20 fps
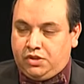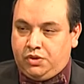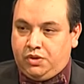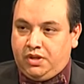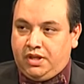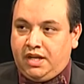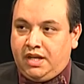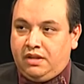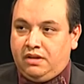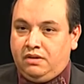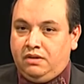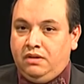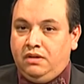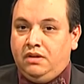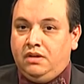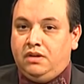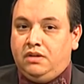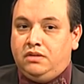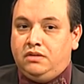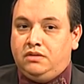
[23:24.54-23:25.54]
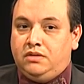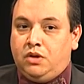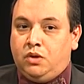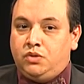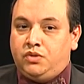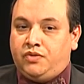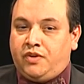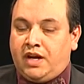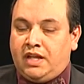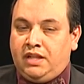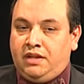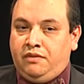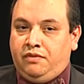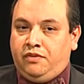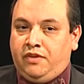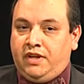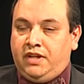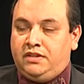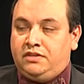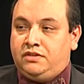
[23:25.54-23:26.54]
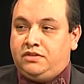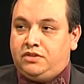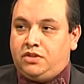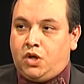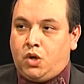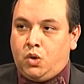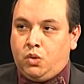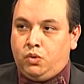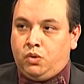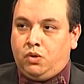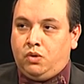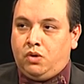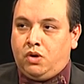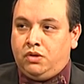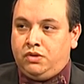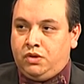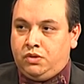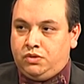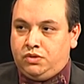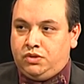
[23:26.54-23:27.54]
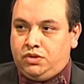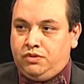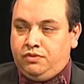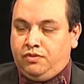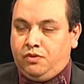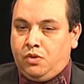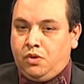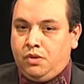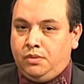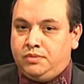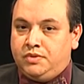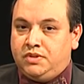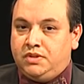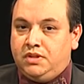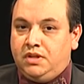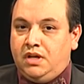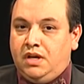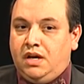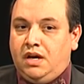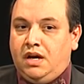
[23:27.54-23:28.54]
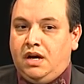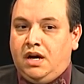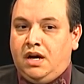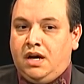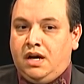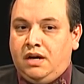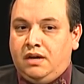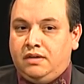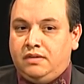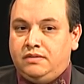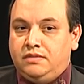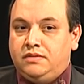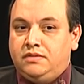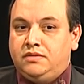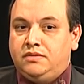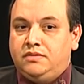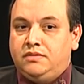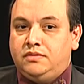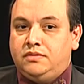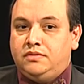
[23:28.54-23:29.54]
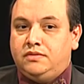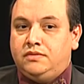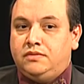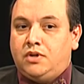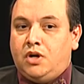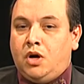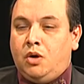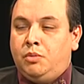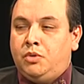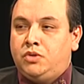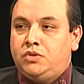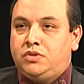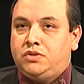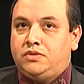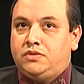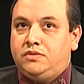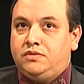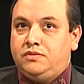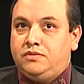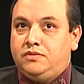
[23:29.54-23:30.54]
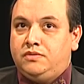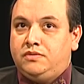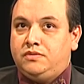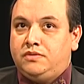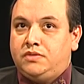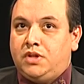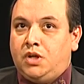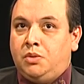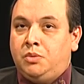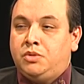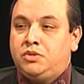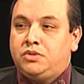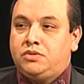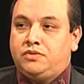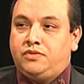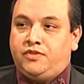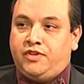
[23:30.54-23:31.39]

two together. Mm -hmm. Those filing fees total on those two forms. Uh, almost, almost